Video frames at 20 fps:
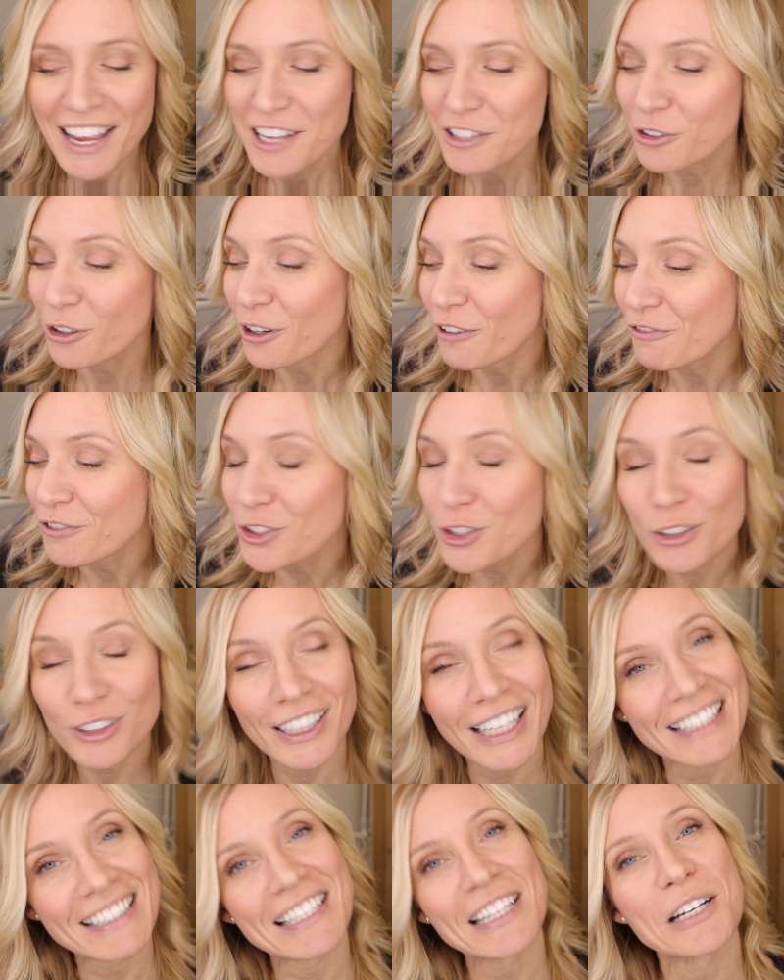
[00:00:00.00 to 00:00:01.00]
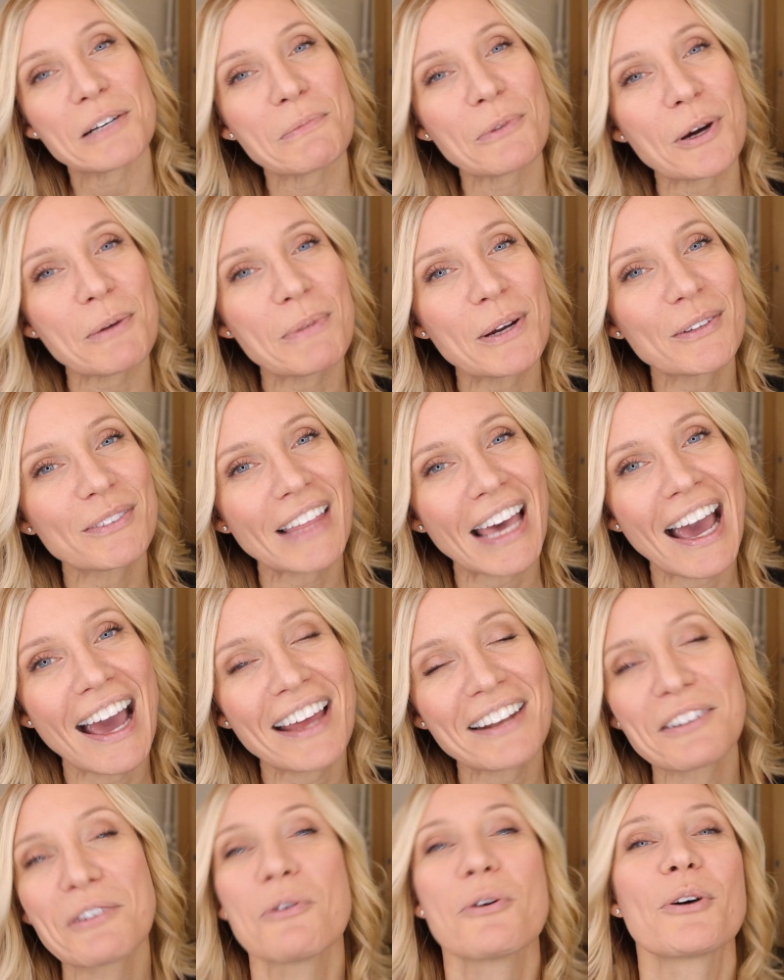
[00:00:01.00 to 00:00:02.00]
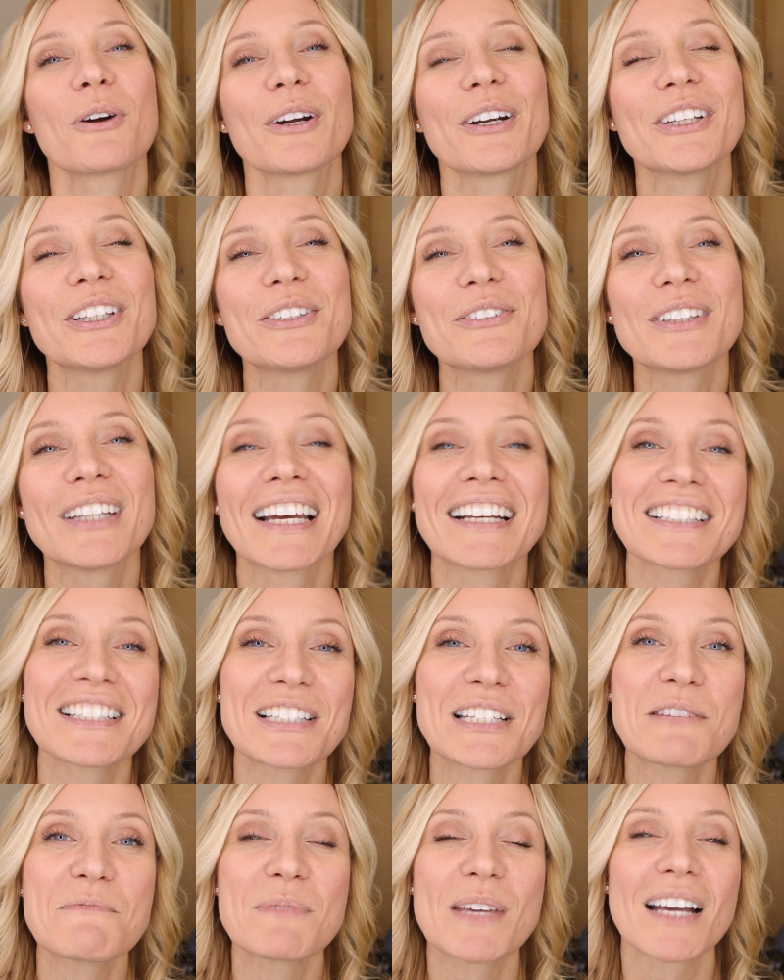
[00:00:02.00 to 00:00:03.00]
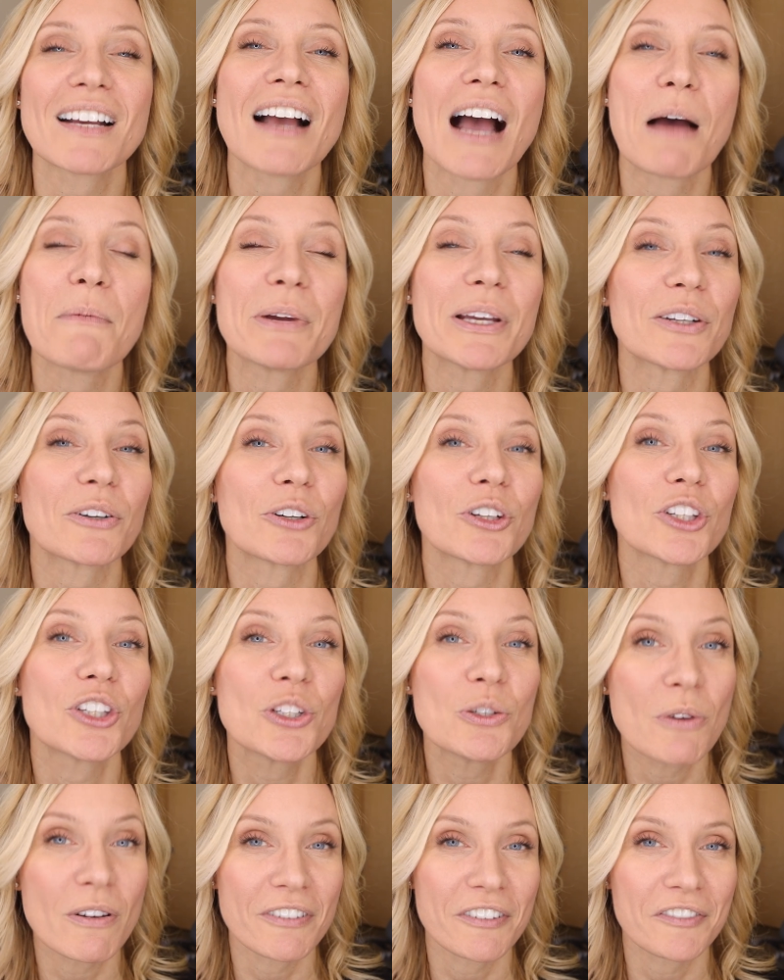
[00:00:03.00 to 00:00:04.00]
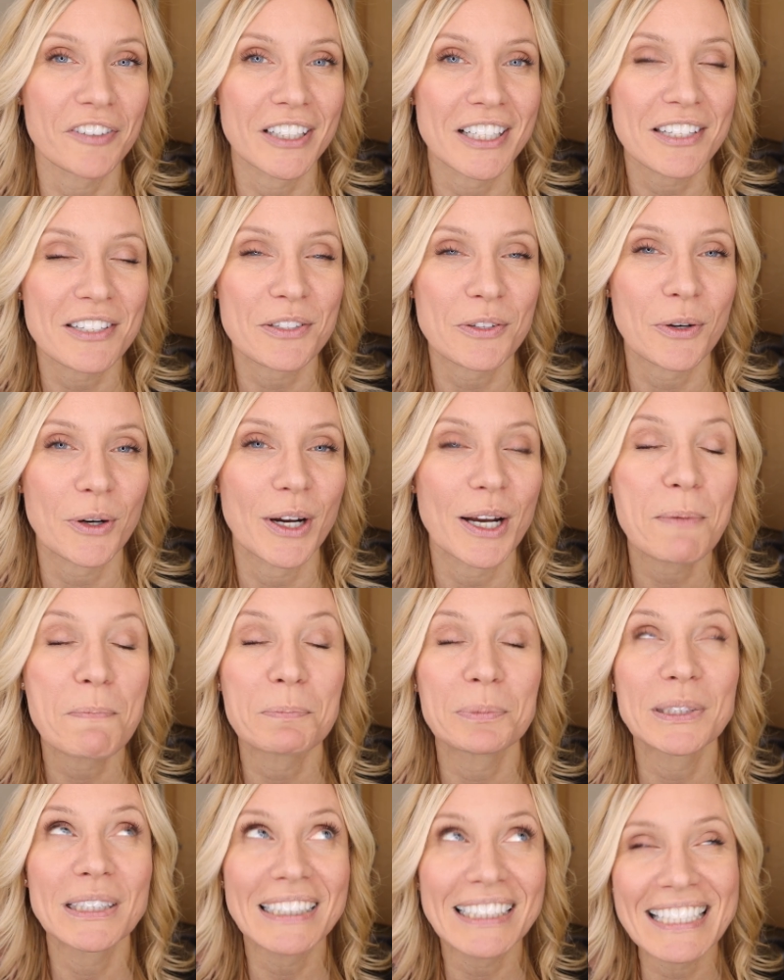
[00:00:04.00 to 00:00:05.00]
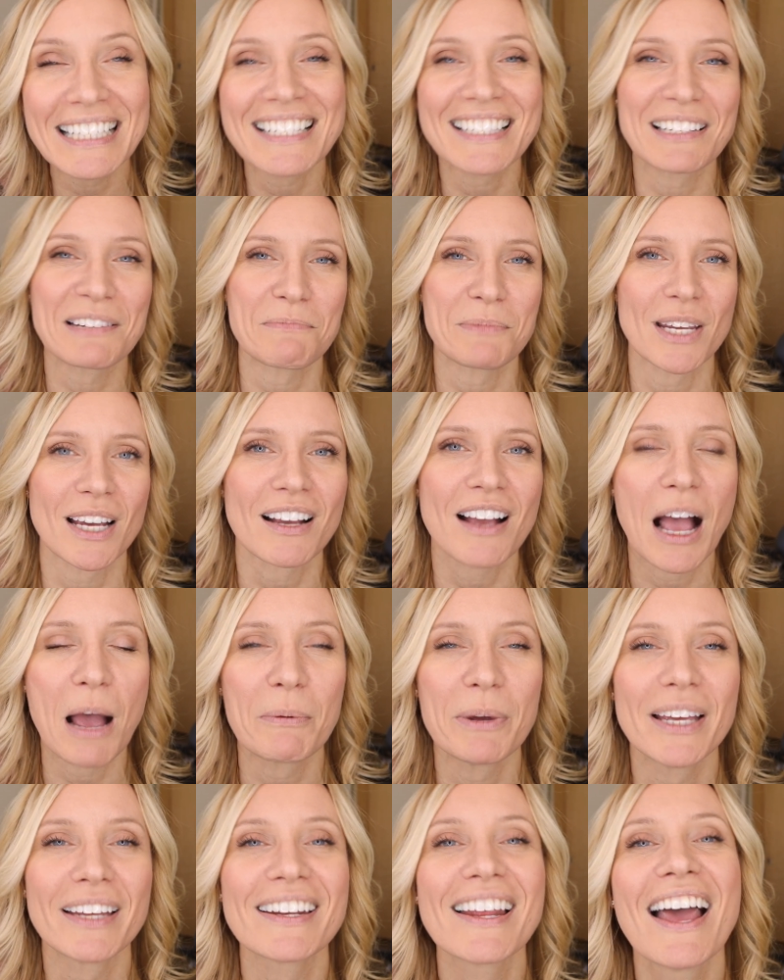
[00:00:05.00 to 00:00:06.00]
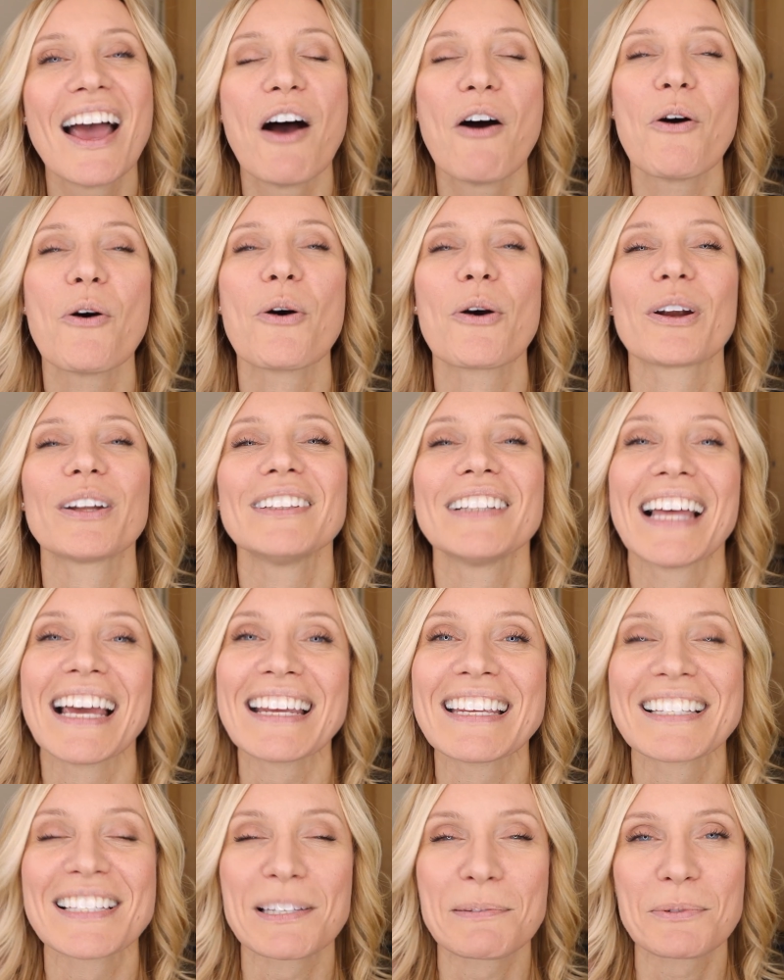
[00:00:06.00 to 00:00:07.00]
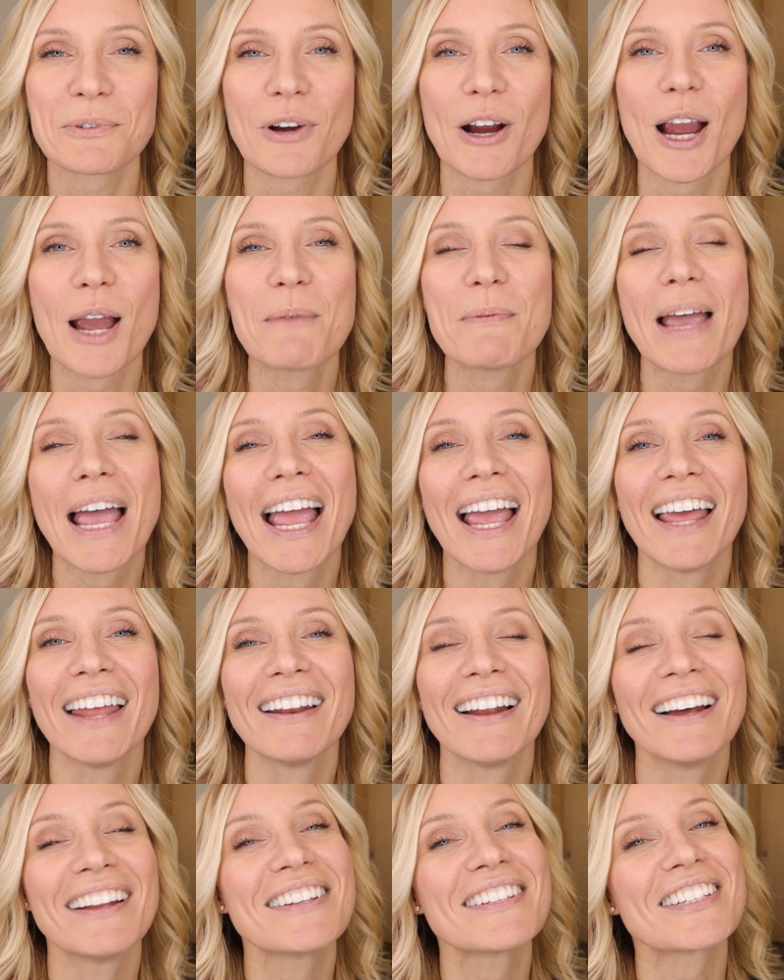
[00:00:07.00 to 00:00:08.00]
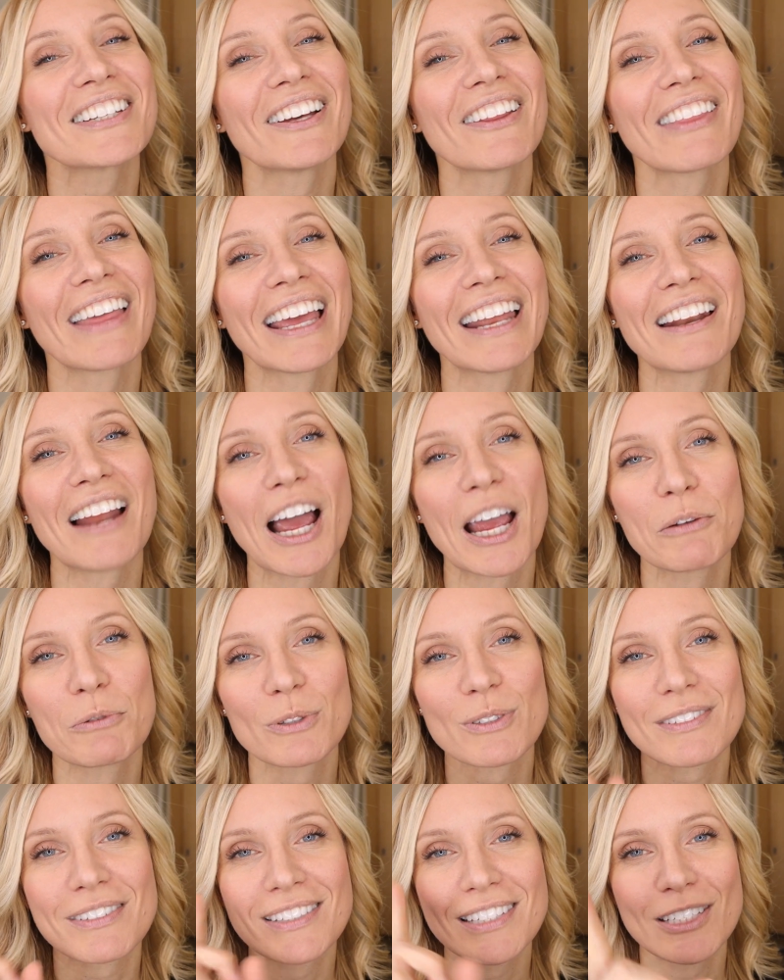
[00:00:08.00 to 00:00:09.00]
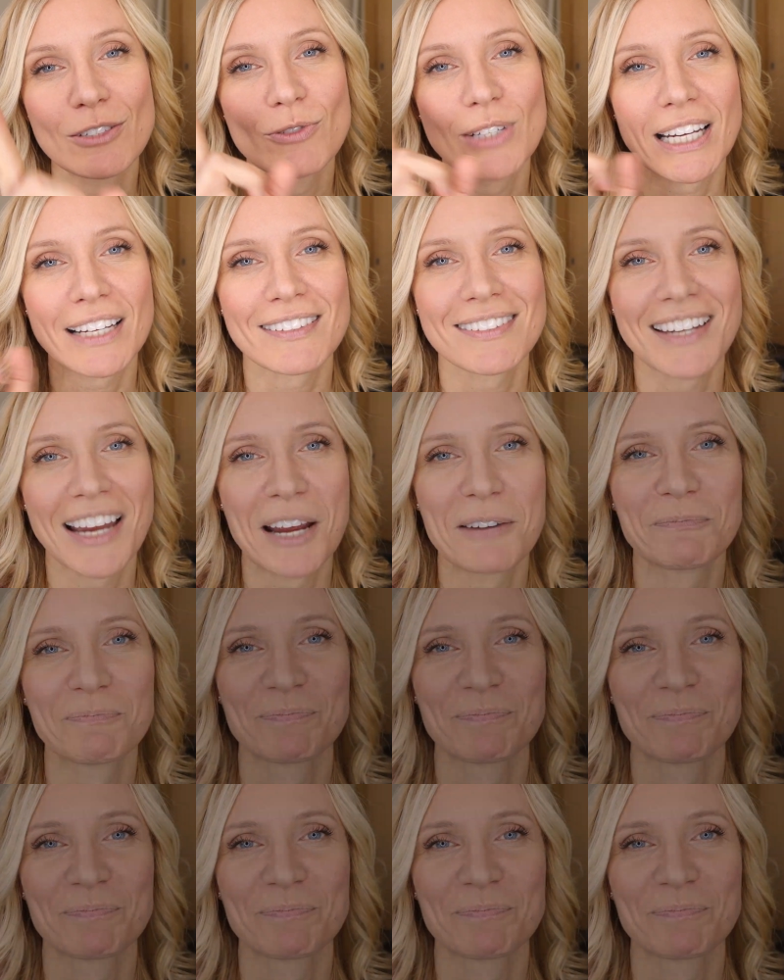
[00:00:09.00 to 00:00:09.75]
So if you'd like to hear more about that, or you'd like to leave me a comment, or you have a funny story, please leave me a comment or like and subscribe. And until then, I will see you next time.